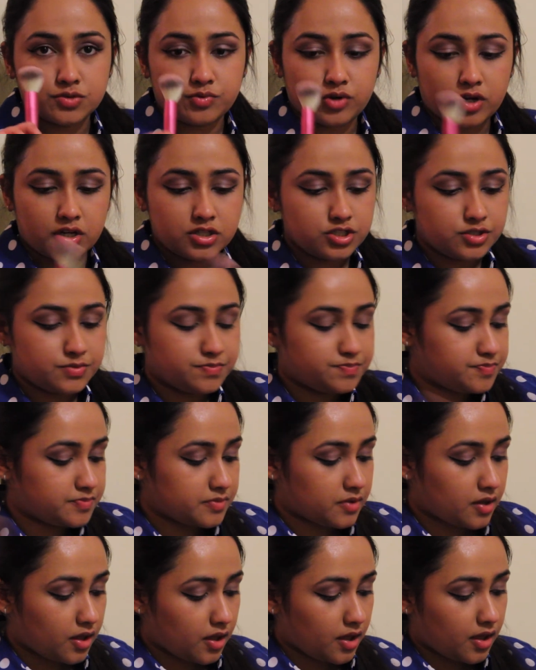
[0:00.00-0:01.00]
brush,
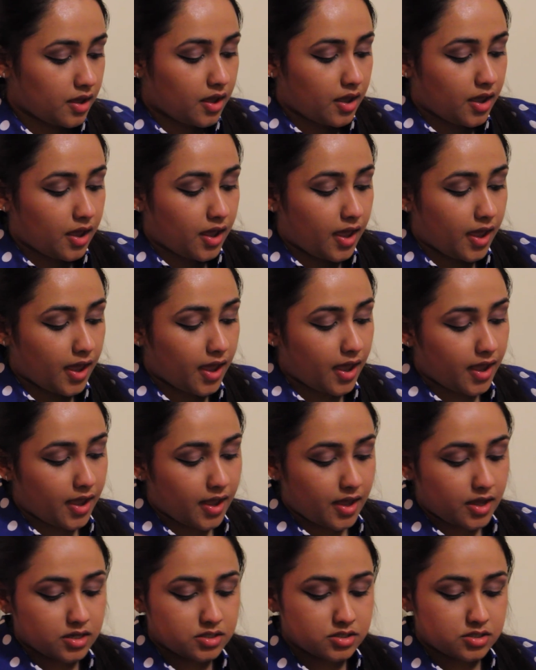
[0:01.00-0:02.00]

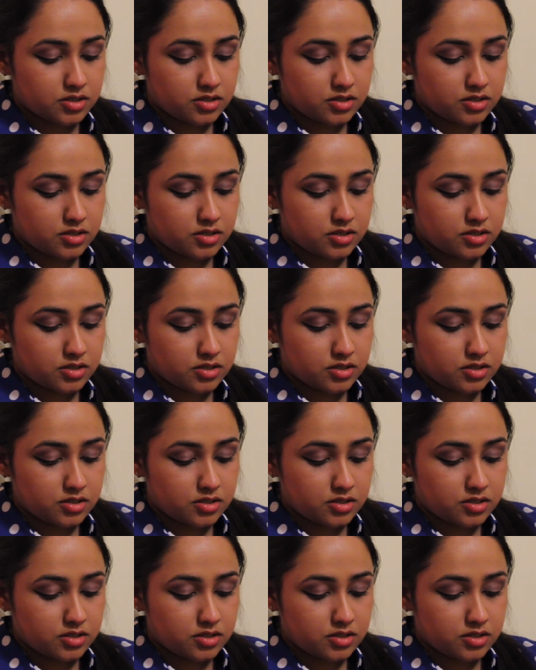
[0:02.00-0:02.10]
and